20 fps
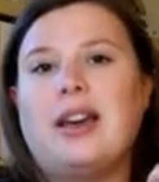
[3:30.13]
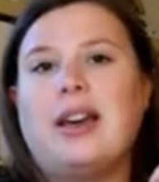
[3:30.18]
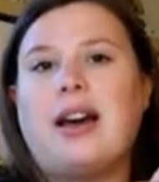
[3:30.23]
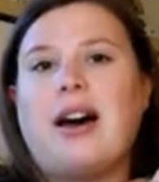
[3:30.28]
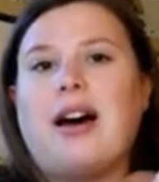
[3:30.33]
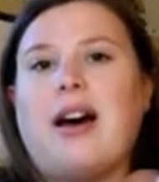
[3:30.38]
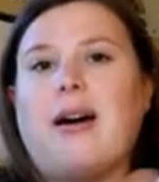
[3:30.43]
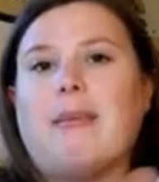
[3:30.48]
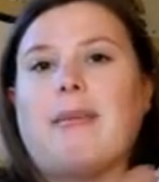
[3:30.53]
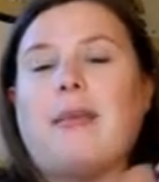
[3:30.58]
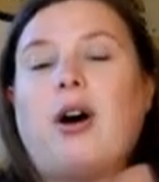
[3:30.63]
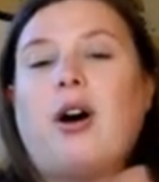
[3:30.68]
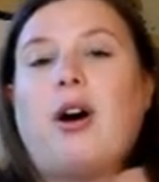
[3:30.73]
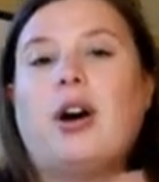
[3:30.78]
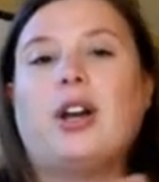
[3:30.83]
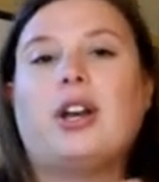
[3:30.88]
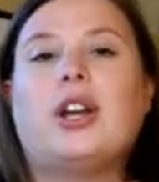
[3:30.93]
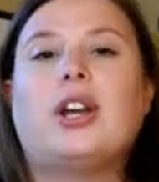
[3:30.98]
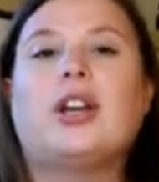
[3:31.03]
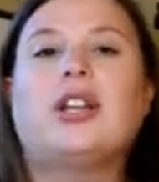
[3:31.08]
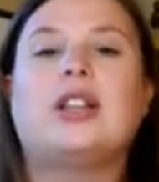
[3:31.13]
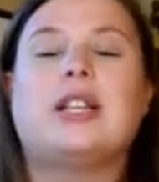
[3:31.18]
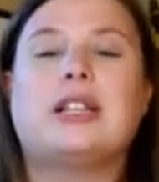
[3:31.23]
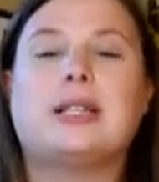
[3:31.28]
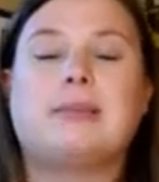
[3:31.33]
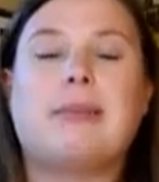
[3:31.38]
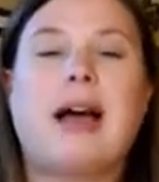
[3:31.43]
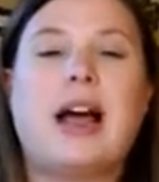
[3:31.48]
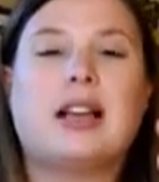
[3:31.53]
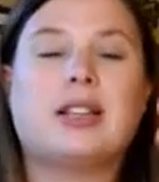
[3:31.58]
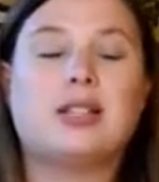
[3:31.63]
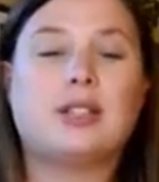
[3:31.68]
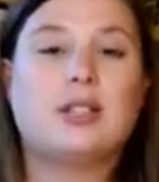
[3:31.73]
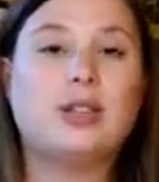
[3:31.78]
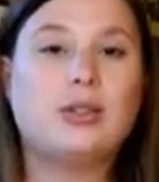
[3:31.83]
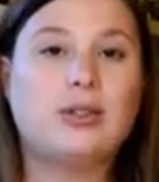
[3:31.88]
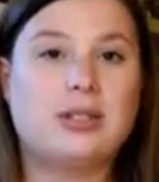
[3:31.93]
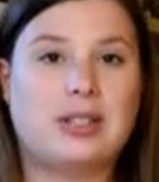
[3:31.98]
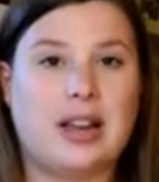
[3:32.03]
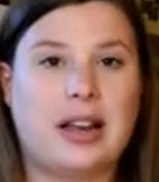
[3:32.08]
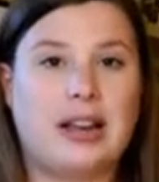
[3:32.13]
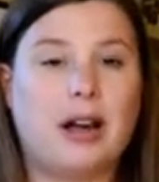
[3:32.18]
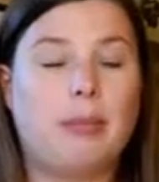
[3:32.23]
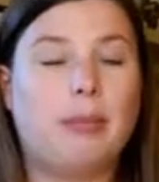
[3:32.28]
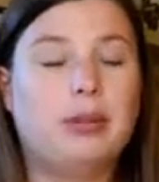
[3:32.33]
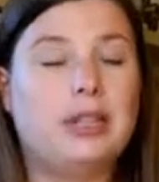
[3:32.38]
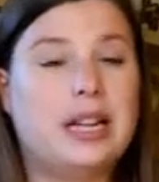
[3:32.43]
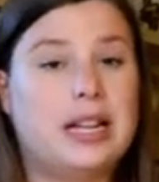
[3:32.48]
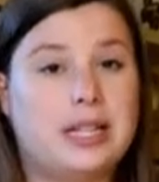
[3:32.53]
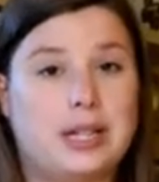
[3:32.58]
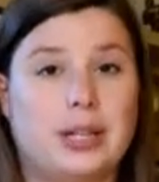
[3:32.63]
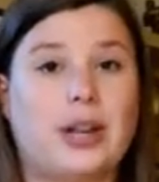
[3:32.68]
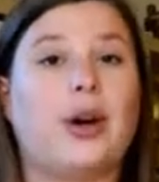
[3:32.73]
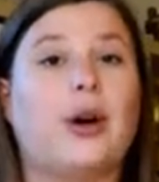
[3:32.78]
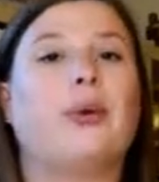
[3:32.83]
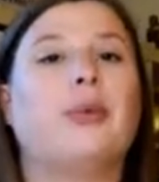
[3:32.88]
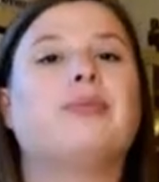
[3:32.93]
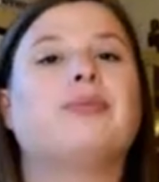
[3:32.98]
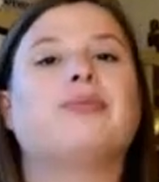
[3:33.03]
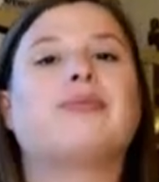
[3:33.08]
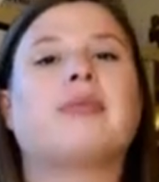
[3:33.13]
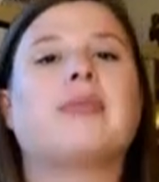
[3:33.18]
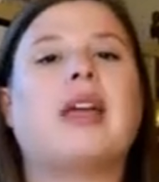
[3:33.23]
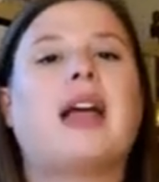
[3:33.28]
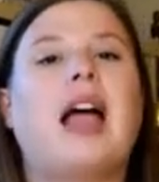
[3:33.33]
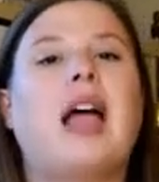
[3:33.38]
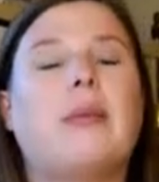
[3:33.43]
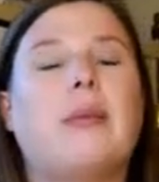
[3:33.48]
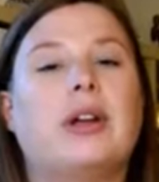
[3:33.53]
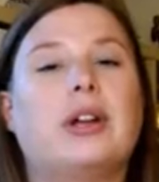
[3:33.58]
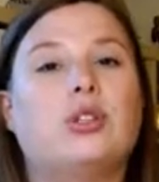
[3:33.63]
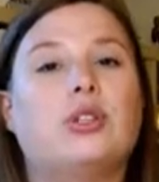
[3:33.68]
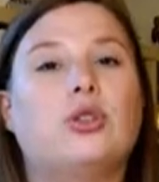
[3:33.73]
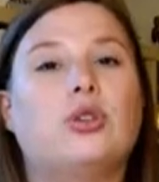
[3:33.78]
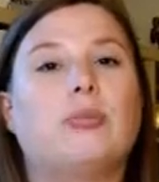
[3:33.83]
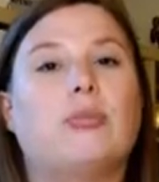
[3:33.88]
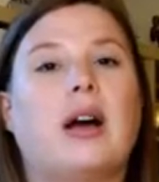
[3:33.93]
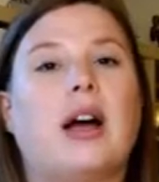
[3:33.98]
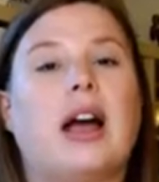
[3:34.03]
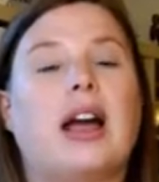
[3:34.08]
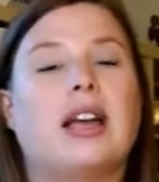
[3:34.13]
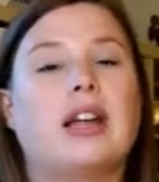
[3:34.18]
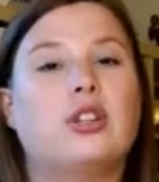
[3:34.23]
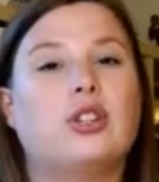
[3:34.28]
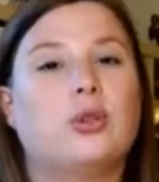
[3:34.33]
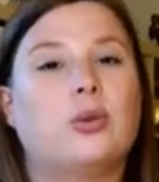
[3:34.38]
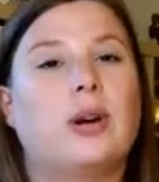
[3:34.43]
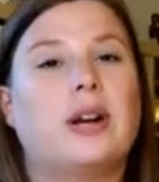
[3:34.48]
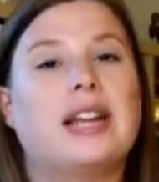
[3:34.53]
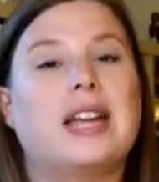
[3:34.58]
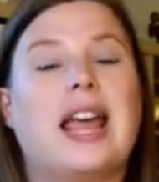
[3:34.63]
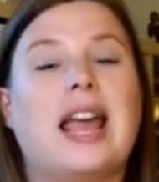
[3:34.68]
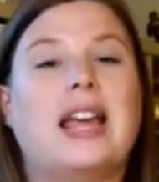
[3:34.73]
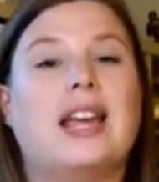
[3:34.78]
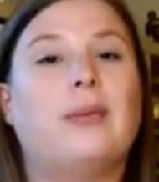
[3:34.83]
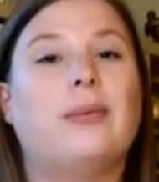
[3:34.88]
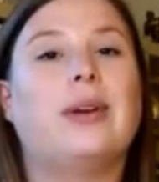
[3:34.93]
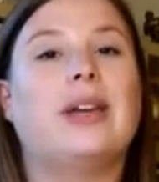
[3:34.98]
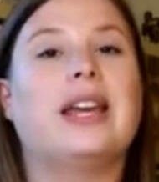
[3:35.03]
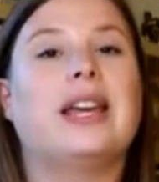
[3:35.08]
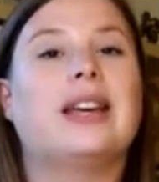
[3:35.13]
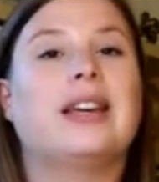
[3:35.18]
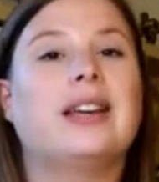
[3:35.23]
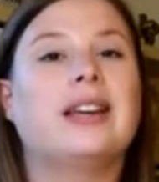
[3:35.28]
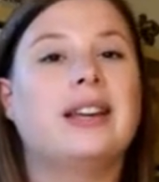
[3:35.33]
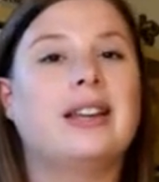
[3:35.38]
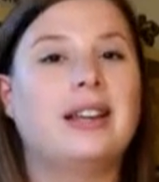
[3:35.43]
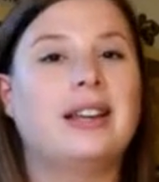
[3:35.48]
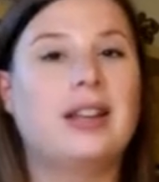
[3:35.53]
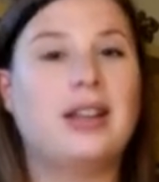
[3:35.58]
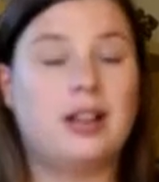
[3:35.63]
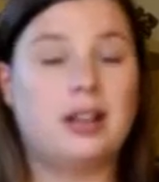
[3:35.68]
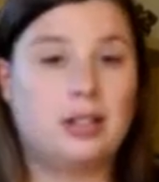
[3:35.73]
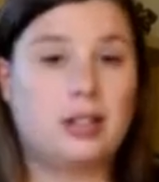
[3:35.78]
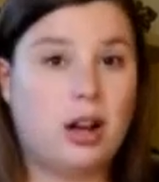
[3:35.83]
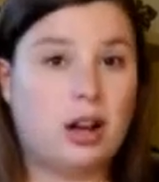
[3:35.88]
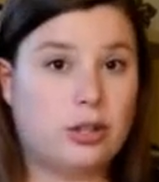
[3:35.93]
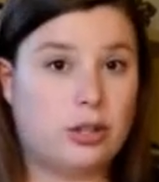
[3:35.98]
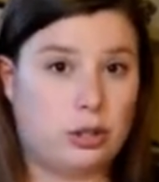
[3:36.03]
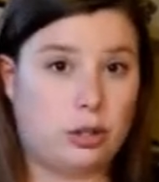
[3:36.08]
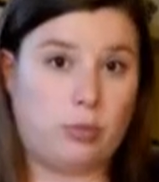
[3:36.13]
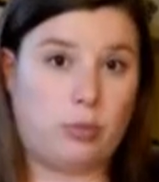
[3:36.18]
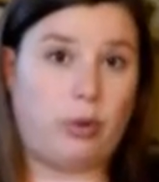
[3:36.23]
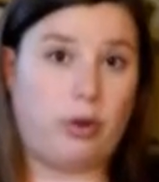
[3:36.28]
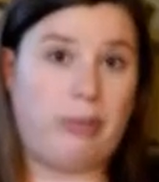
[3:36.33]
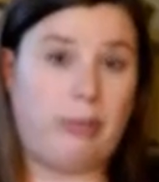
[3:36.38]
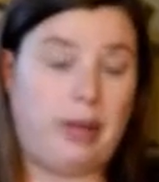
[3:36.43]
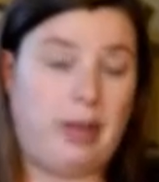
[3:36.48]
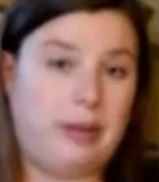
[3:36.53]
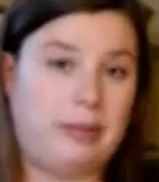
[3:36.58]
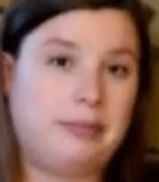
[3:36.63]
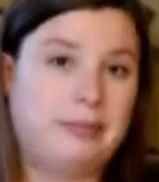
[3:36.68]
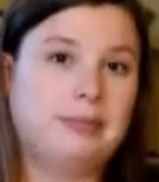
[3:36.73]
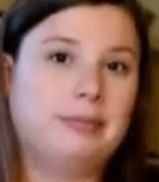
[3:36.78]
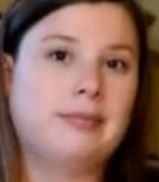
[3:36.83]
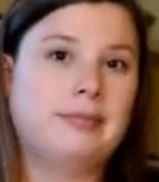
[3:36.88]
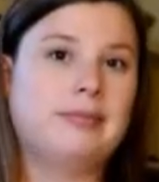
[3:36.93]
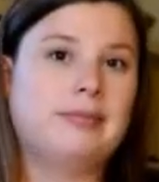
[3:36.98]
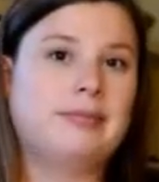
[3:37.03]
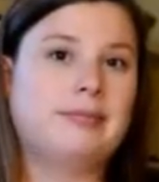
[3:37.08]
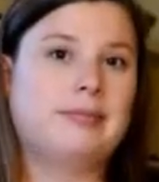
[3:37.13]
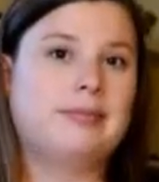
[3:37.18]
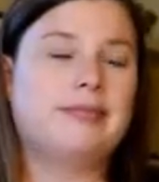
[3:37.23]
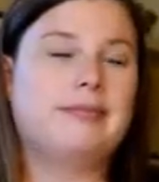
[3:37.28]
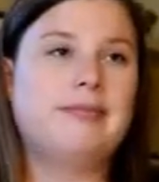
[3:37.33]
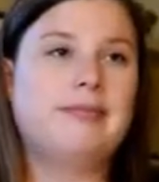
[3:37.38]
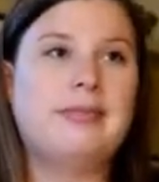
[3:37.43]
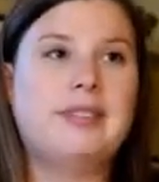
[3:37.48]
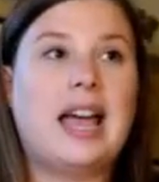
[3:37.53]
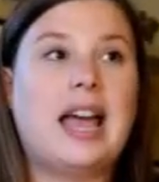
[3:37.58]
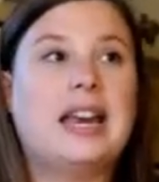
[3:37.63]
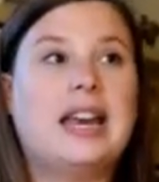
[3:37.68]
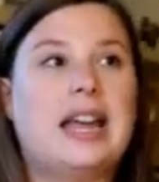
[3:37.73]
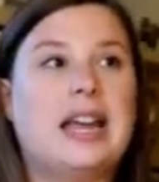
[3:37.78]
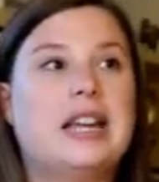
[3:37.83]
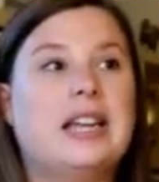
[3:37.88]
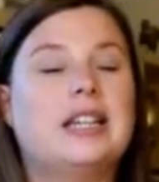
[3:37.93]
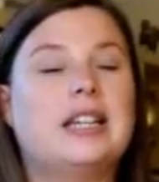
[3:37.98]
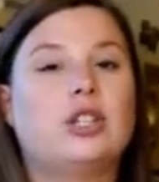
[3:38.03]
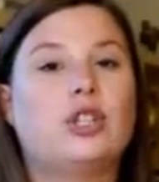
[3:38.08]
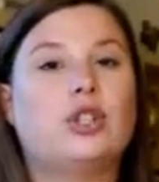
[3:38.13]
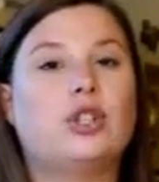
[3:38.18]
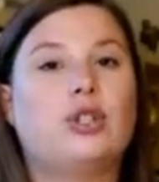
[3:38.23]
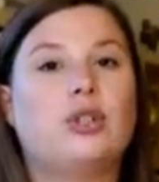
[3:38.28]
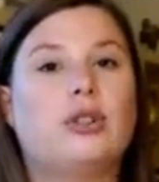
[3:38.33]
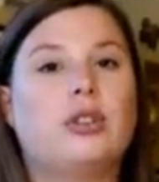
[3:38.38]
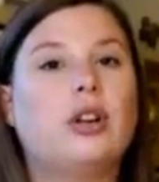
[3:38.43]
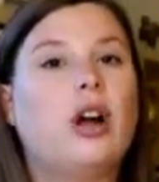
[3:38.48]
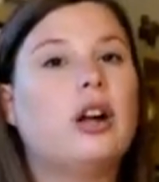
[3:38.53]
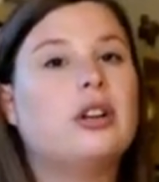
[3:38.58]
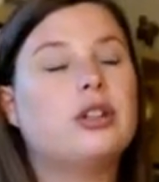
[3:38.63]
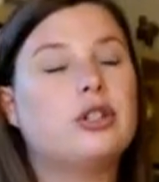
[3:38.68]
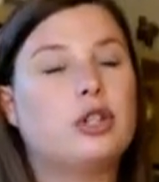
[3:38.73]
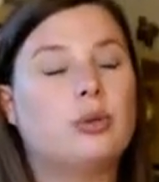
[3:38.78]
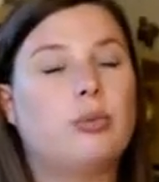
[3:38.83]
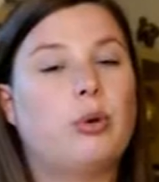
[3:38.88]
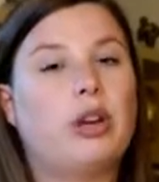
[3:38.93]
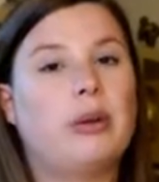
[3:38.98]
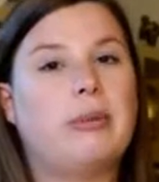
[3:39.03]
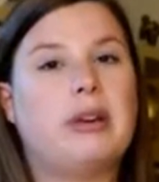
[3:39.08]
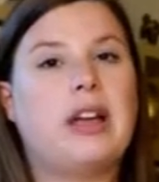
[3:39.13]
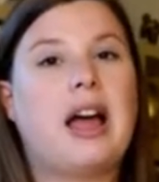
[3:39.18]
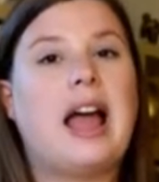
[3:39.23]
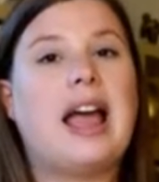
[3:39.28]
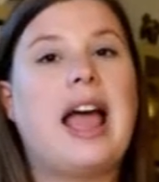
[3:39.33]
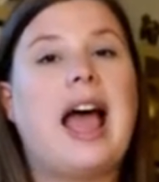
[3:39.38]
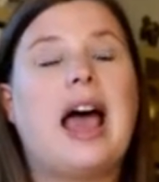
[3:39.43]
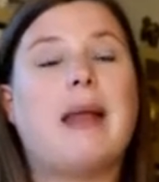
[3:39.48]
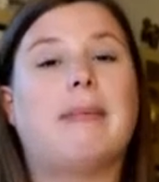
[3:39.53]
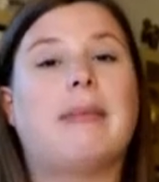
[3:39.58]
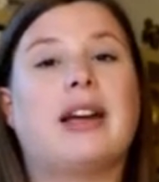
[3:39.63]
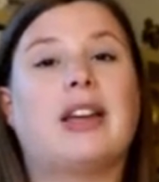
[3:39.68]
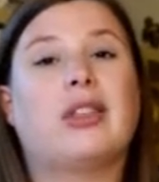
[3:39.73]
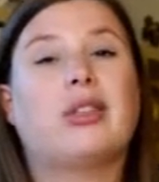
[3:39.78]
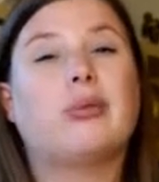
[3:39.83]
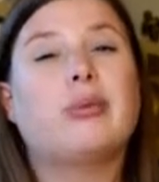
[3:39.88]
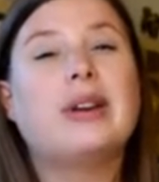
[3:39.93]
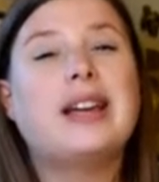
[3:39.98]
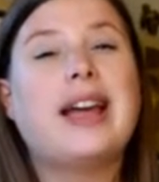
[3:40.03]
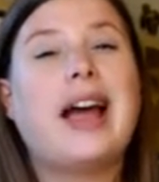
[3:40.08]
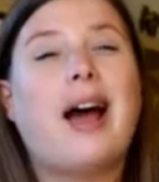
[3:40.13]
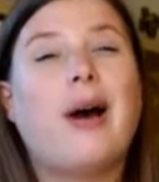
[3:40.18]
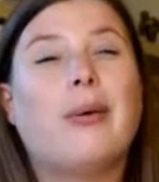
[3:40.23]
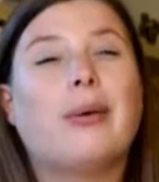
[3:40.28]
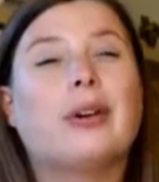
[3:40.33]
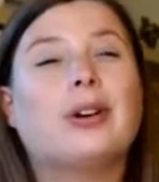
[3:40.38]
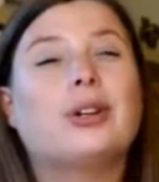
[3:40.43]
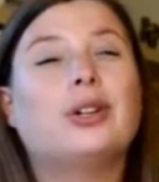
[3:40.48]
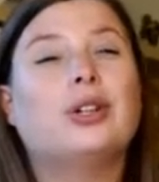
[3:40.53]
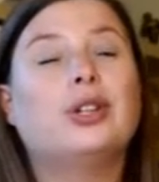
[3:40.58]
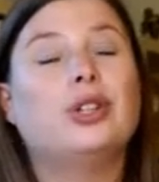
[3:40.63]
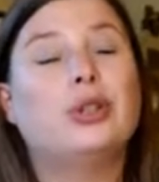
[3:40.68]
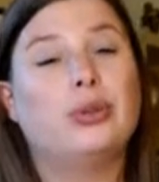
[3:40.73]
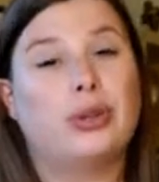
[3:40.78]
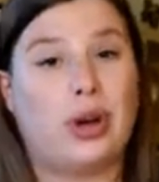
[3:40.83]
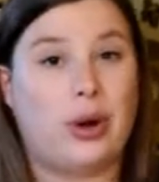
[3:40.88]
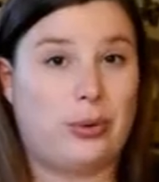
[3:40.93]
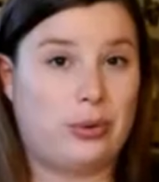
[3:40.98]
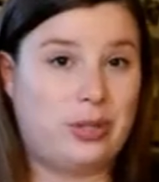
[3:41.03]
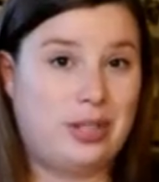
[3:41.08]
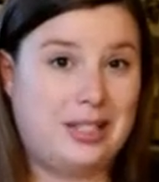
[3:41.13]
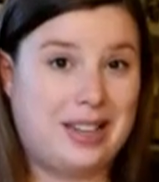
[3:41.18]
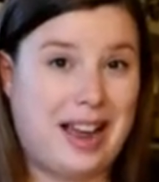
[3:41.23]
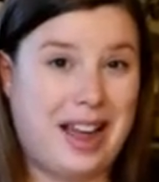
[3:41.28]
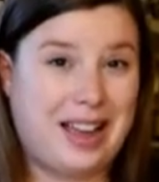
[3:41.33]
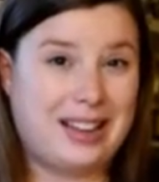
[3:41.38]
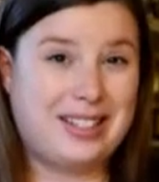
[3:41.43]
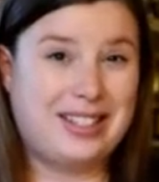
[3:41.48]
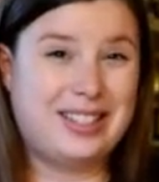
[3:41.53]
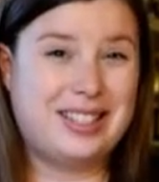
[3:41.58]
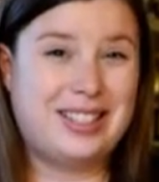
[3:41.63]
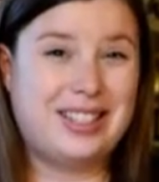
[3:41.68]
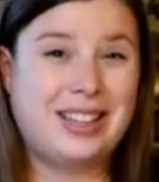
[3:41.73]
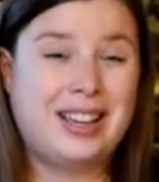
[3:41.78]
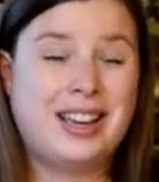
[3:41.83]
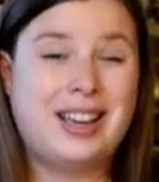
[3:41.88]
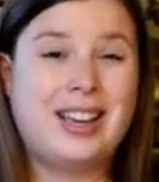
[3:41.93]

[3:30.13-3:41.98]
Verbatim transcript: Um, on this past Tuesday, a couple days ago, I went to my twenty-eight week doctor's appointment, and in addition to the doctor's appointment, I had my three hour glucose test.